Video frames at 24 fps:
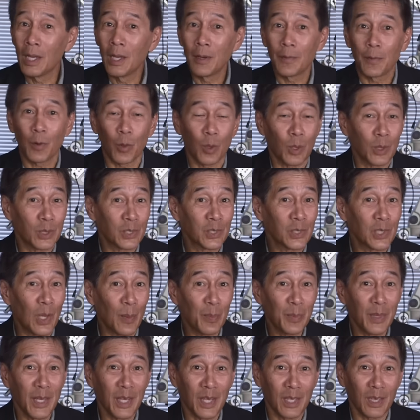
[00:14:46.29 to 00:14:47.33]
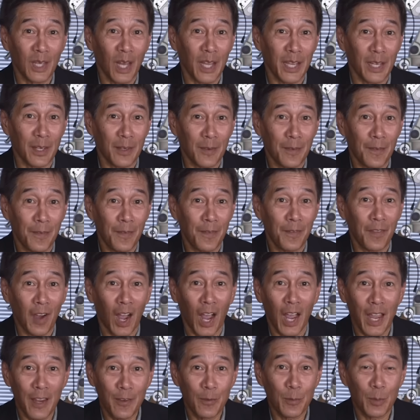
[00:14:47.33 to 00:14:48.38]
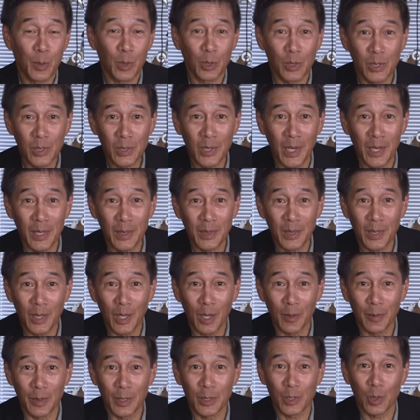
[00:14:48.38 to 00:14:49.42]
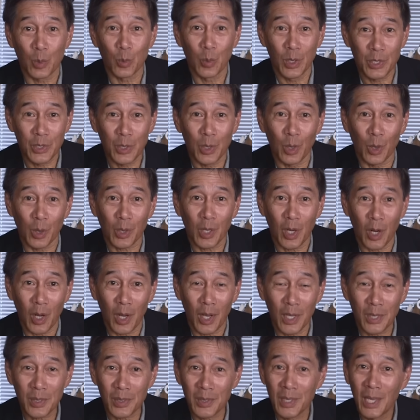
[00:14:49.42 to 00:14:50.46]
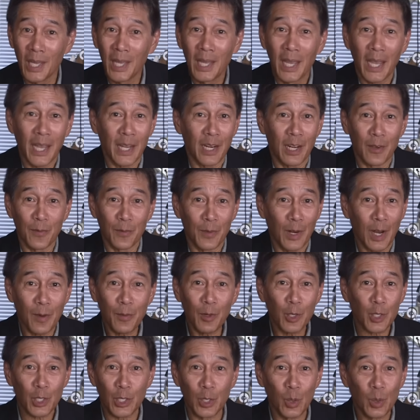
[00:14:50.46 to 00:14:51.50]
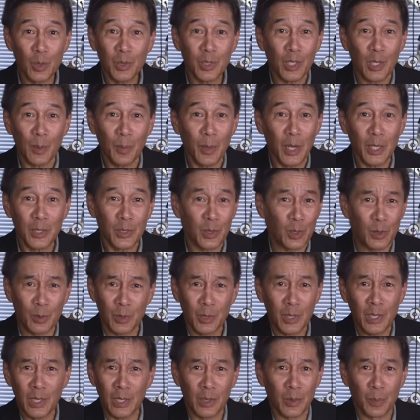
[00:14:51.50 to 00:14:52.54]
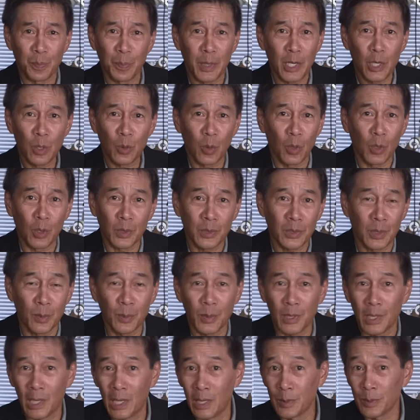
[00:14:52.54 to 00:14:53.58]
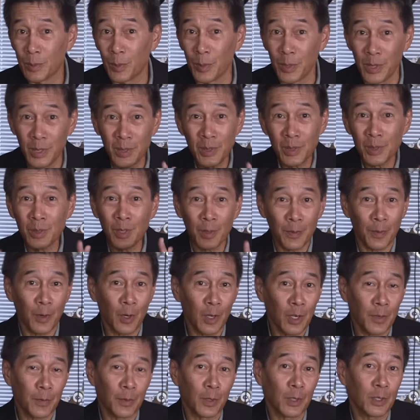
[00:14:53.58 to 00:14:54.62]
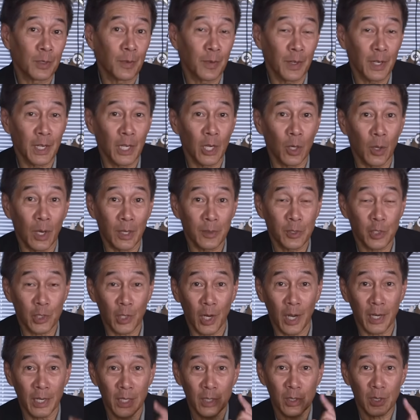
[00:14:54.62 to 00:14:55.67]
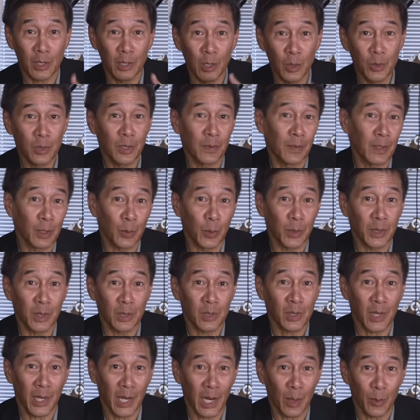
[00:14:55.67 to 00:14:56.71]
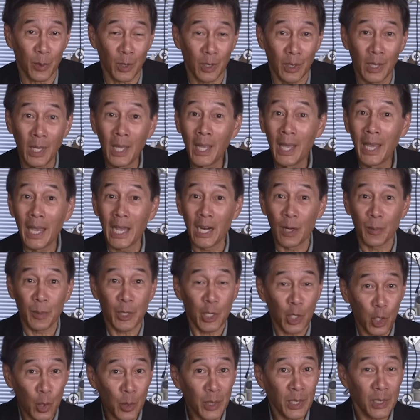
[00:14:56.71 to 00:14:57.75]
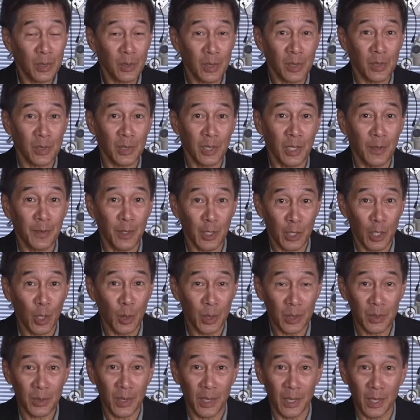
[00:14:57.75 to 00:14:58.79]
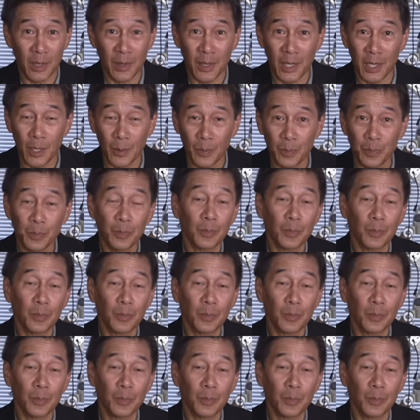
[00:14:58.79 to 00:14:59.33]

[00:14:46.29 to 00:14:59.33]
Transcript: for something like 5% of its original cost, and I've never used it much. You see it in B-roll sometimes, but this is the very first video I shot exclusively with this camera, and I'm curious to see if you noticed anything.